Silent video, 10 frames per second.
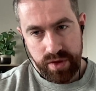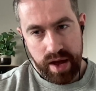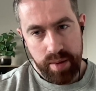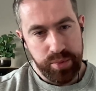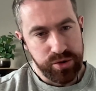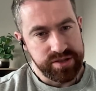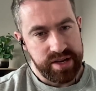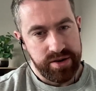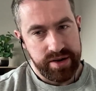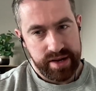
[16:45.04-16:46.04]
Boots
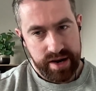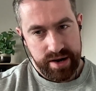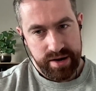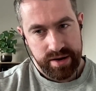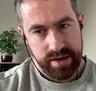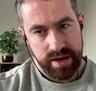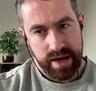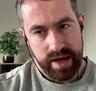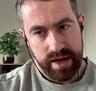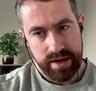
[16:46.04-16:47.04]
Hearing Care,
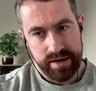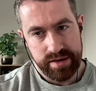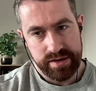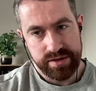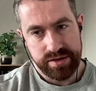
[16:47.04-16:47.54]
and